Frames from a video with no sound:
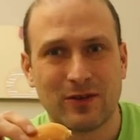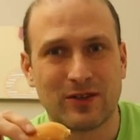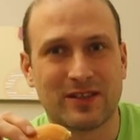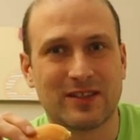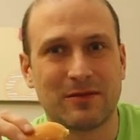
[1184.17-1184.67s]

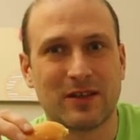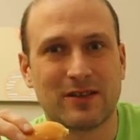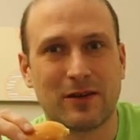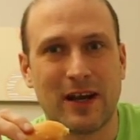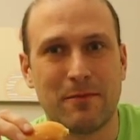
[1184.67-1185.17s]
The system
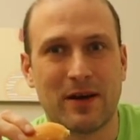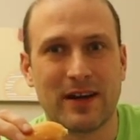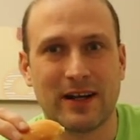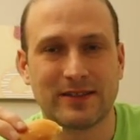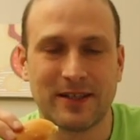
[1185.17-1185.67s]
doesn't let
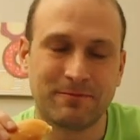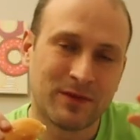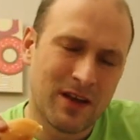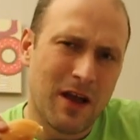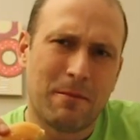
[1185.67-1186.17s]
anybody else
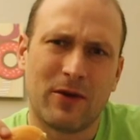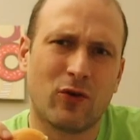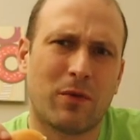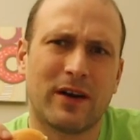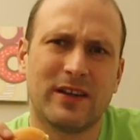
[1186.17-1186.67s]
in, but
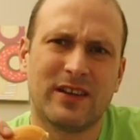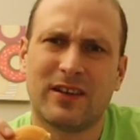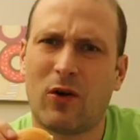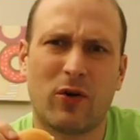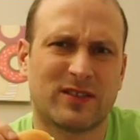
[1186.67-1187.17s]
nobody,
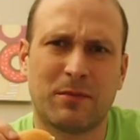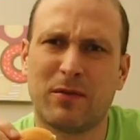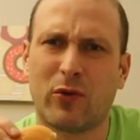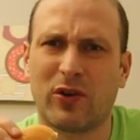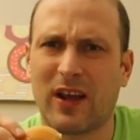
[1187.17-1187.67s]
or some
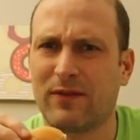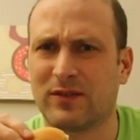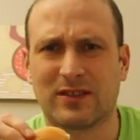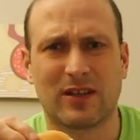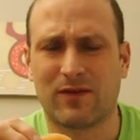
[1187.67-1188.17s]
people already
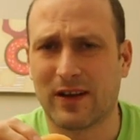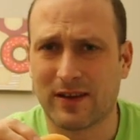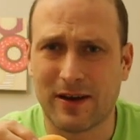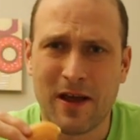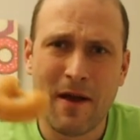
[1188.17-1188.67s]
left and stuff like
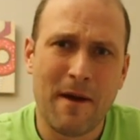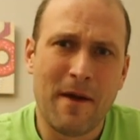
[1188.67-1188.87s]
that.